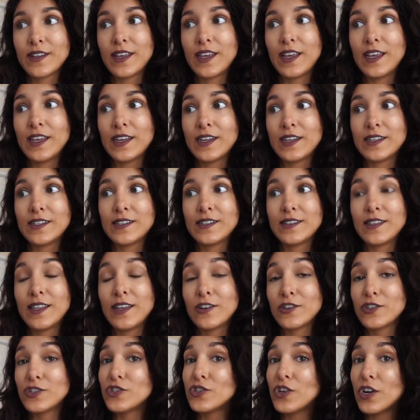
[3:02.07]
and they
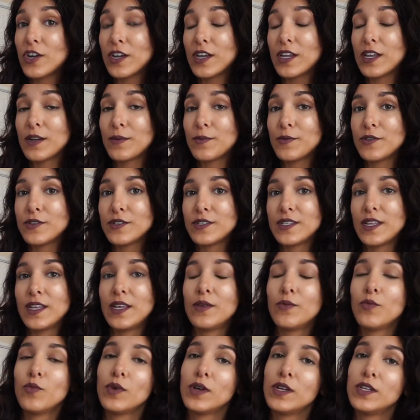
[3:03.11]
are strong animals,
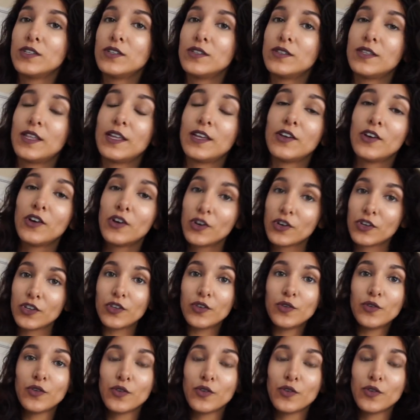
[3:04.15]
and when they hook you